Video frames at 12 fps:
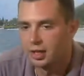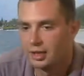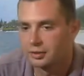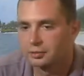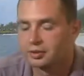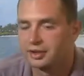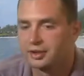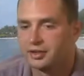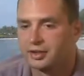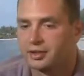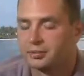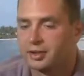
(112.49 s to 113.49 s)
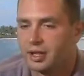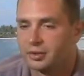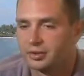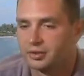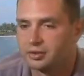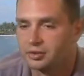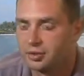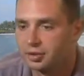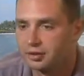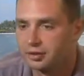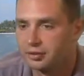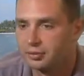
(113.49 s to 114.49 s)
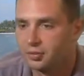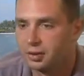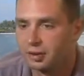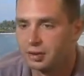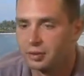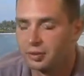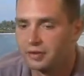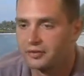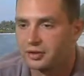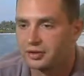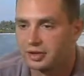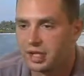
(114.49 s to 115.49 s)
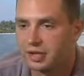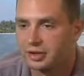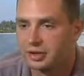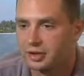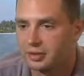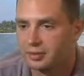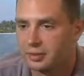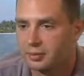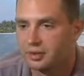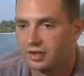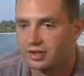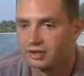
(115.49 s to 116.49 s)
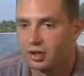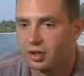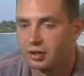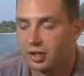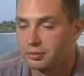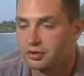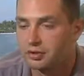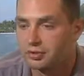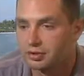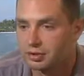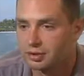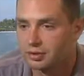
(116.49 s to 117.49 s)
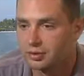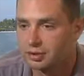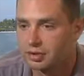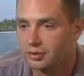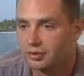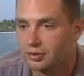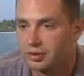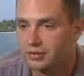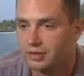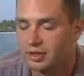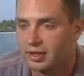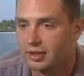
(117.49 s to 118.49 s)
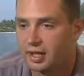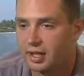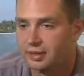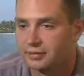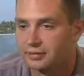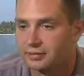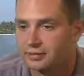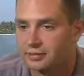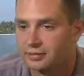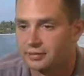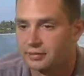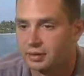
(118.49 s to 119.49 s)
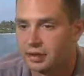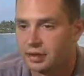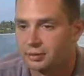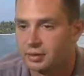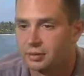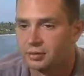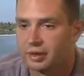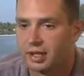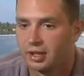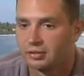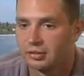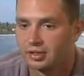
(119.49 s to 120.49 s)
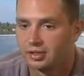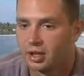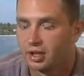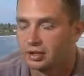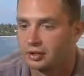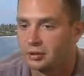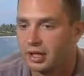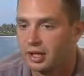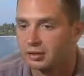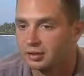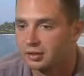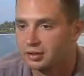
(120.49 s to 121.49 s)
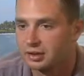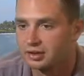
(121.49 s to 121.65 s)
I don't really think about drugs anymore. I know when I first got here, that's all I was used to, living that life, going around. That's all I knew how to do.